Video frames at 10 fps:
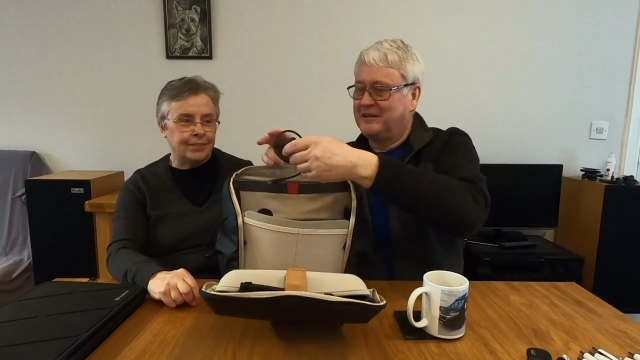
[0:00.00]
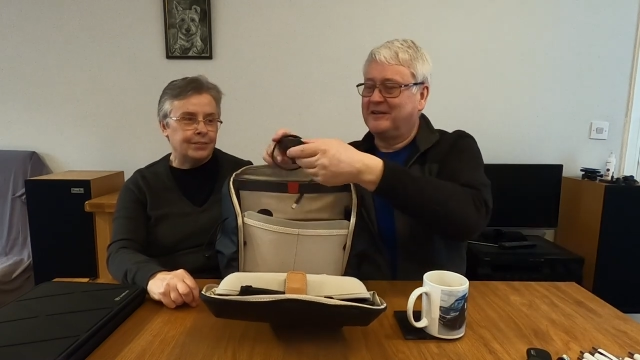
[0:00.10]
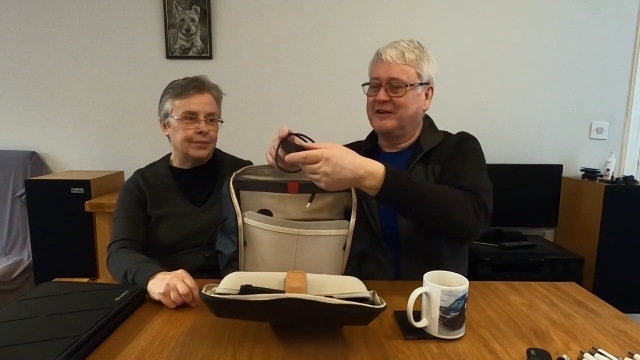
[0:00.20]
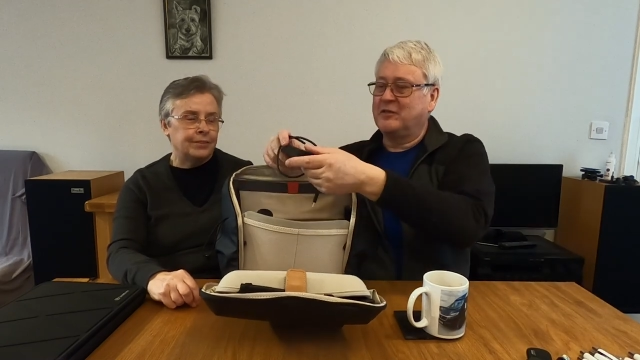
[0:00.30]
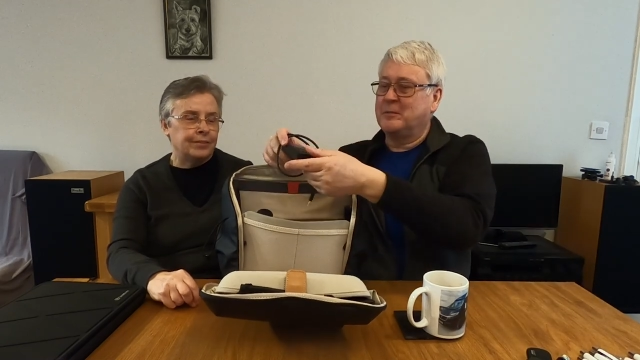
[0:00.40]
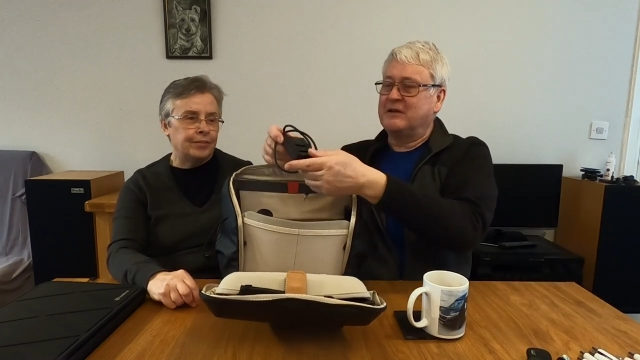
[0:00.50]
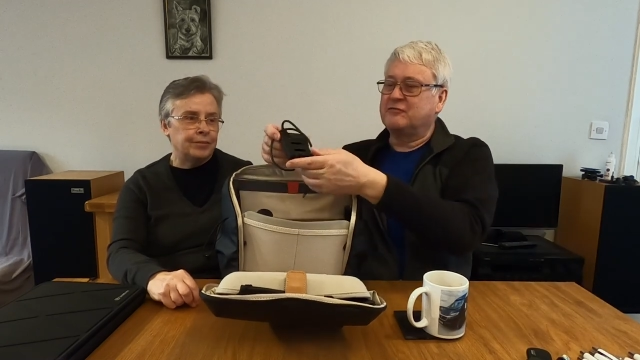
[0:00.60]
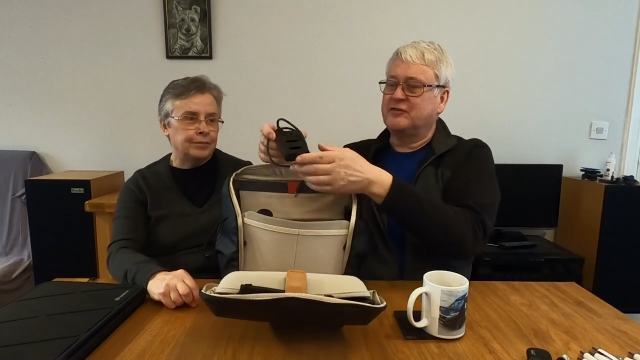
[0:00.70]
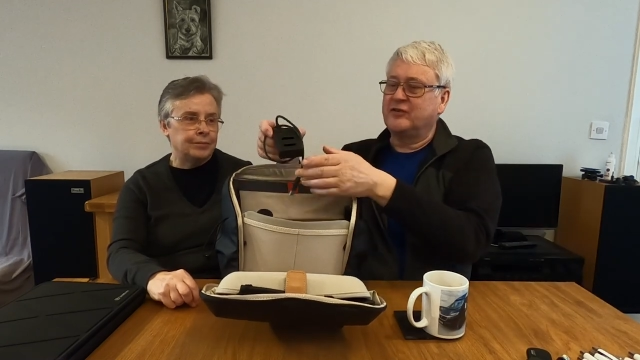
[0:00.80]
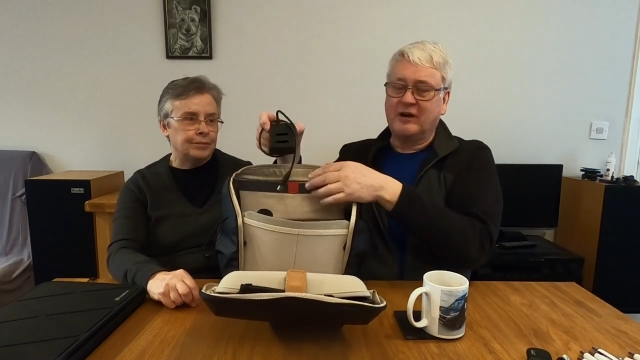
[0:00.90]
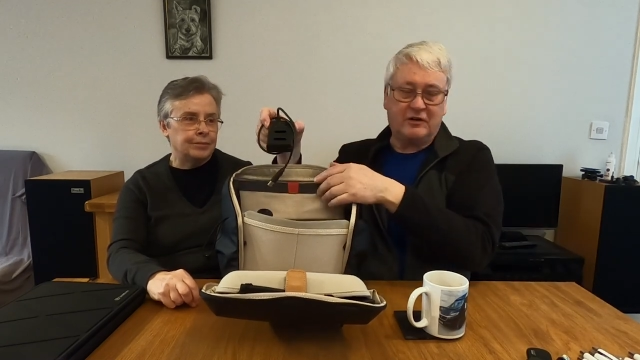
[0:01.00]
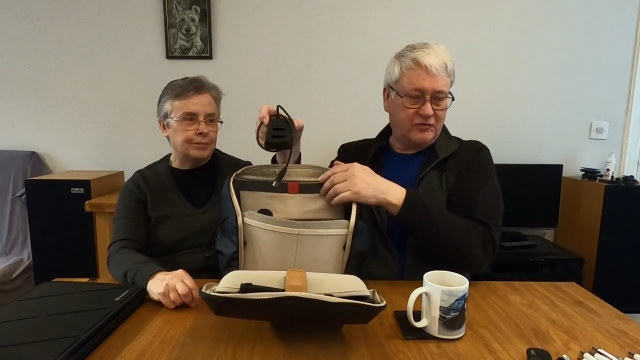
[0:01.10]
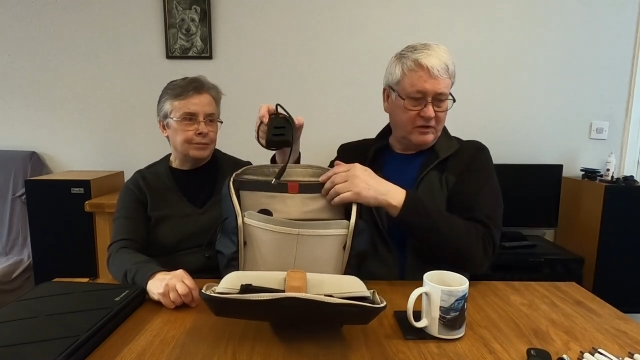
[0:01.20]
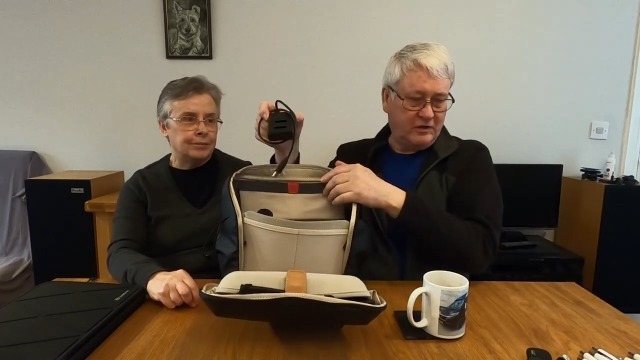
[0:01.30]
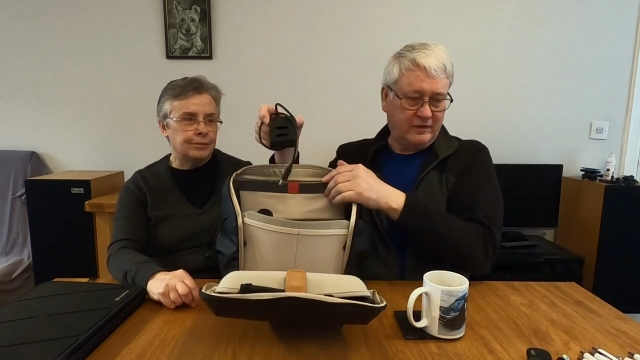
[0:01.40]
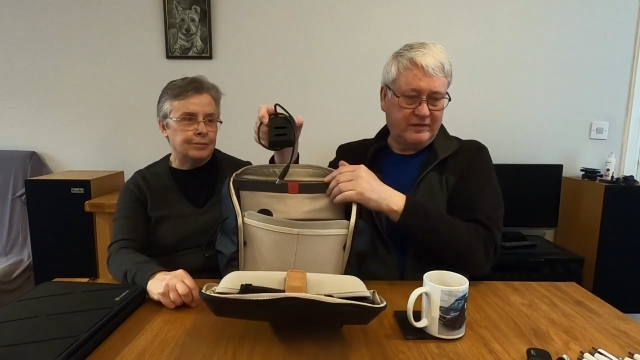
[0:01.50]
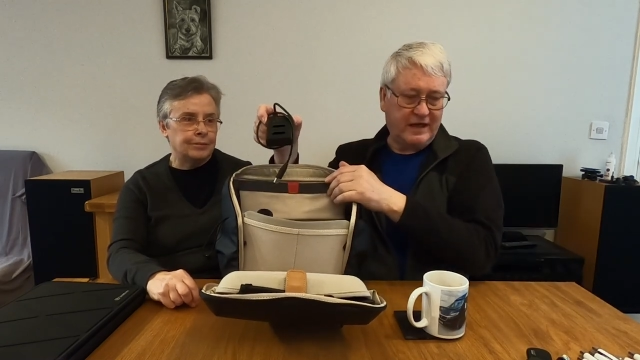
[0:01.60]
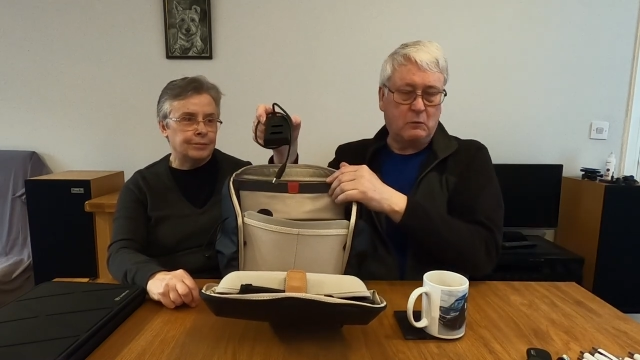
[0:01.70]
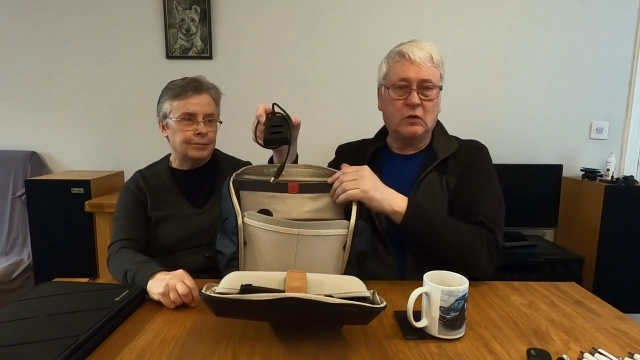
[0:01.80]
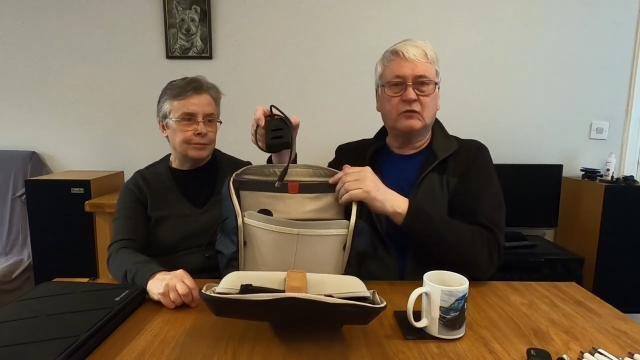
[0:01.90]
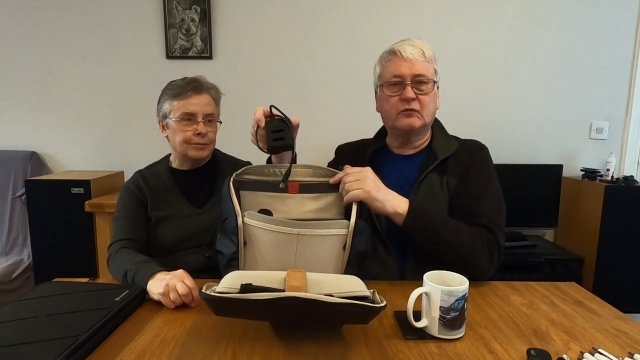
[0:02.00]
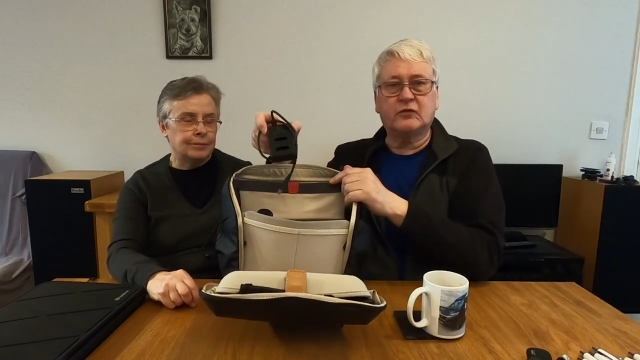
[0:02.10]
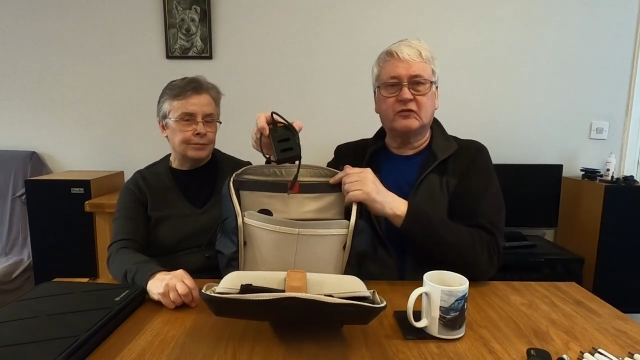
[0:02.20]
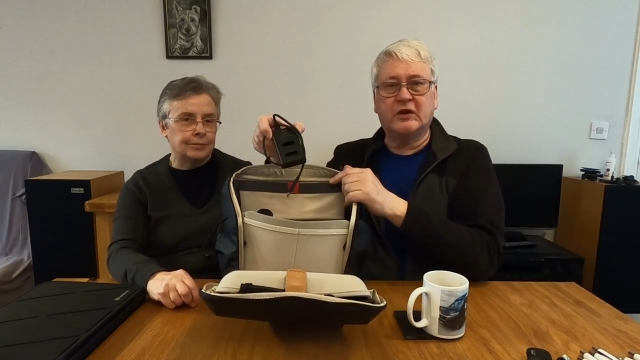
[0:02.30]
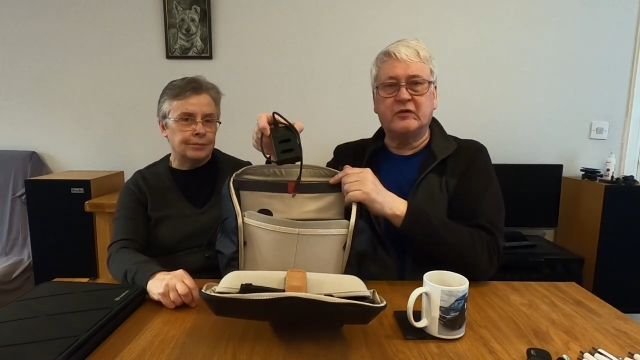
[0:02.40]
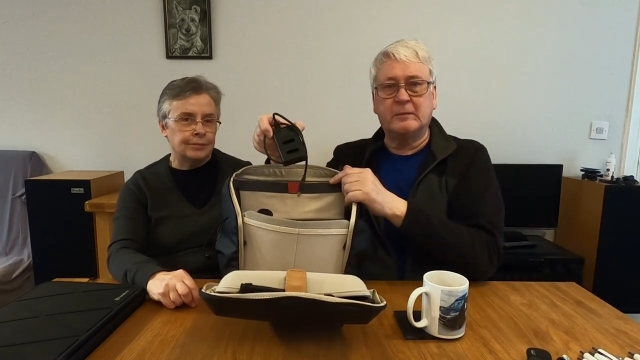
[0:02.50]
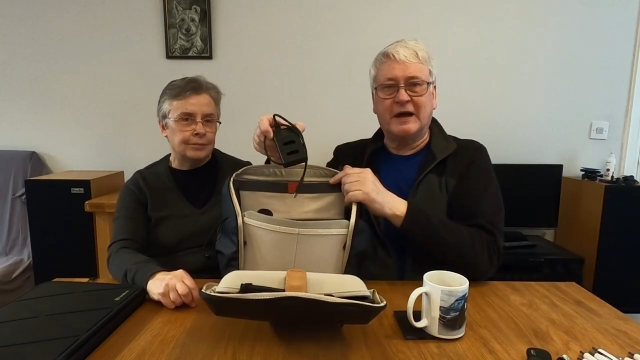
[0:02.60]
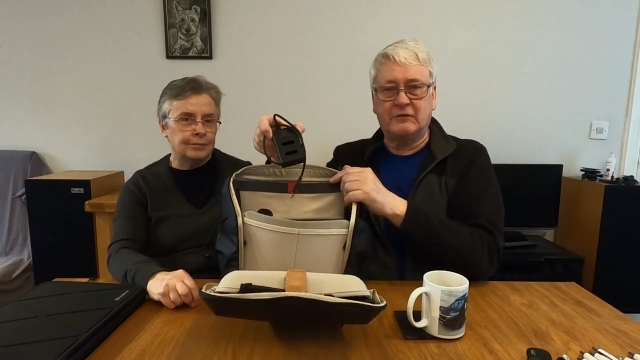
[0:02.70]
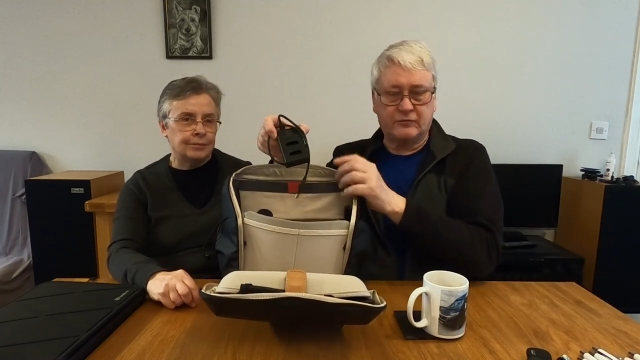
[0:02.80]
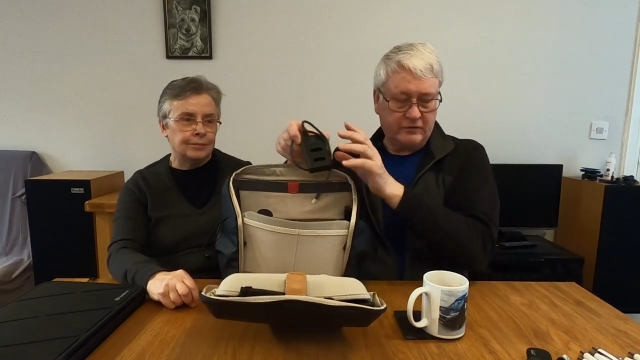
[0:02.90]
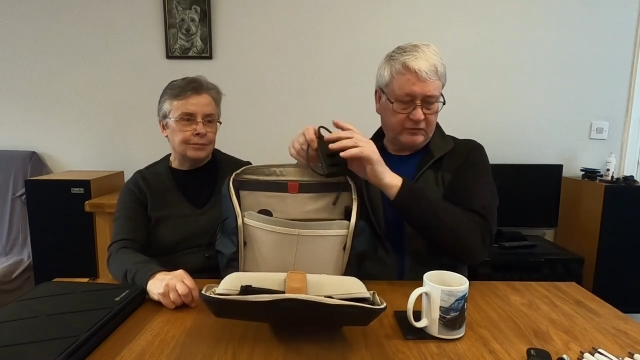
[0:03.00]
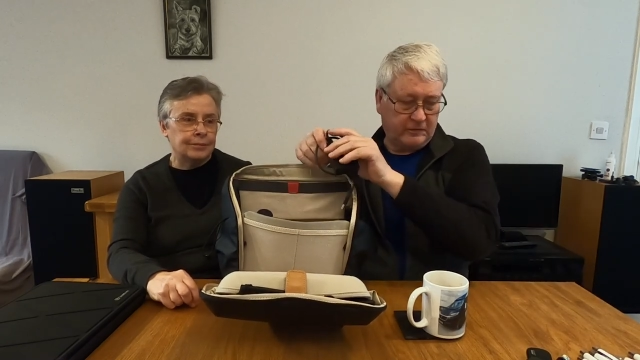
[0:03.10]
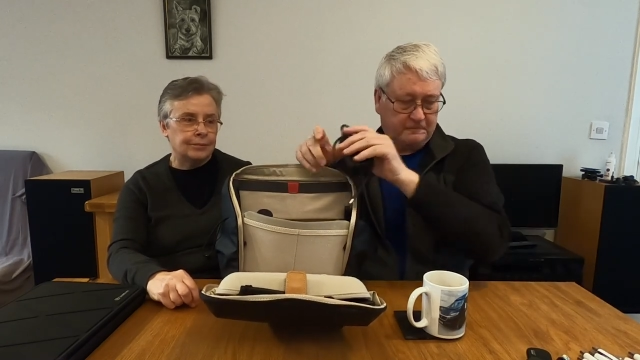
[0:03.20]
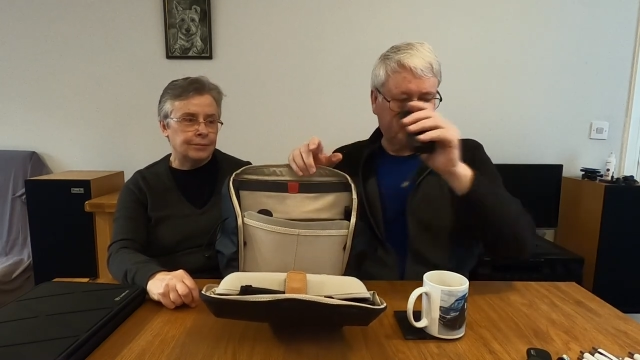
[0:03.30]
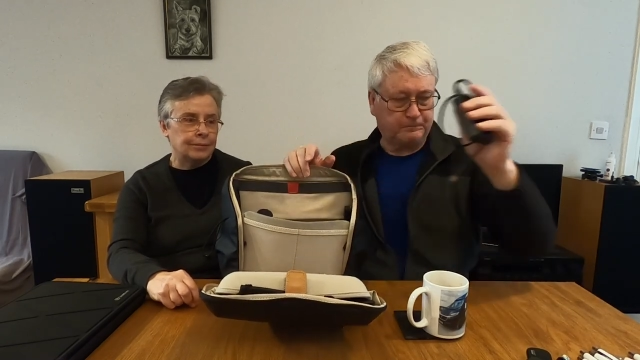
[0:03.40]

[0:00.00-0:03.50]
Speaker 1: Another battery charger, and that one's for the Sony batteries.